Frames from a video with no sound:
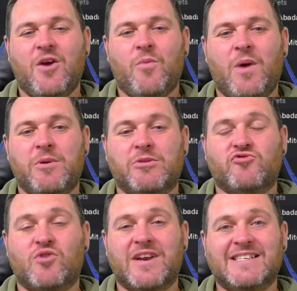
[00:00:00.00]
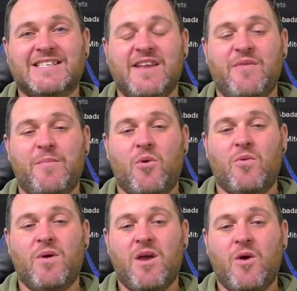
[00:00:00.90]
where we were drawn against
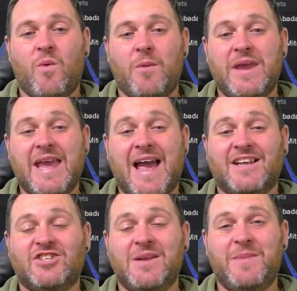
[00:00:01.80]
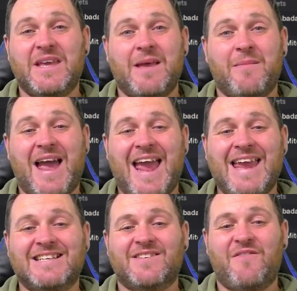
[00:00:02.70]
Liverpool, where we actually beat them
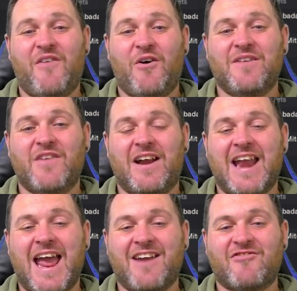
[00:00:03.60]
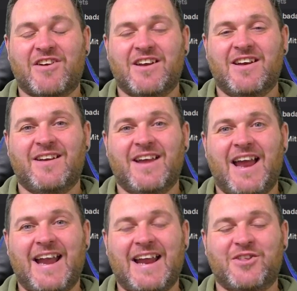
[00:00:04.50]
8-5 on aggregate
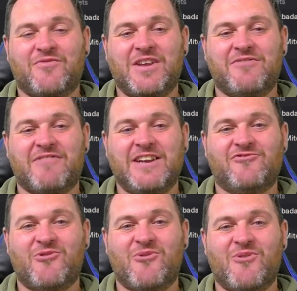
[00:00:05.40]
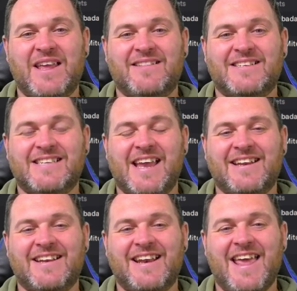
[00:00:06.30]
and had a 3-3 draw in the
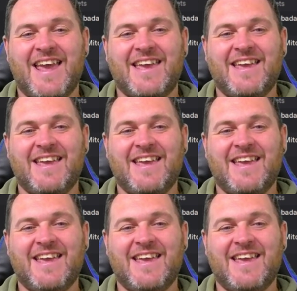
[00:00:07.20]
second leg.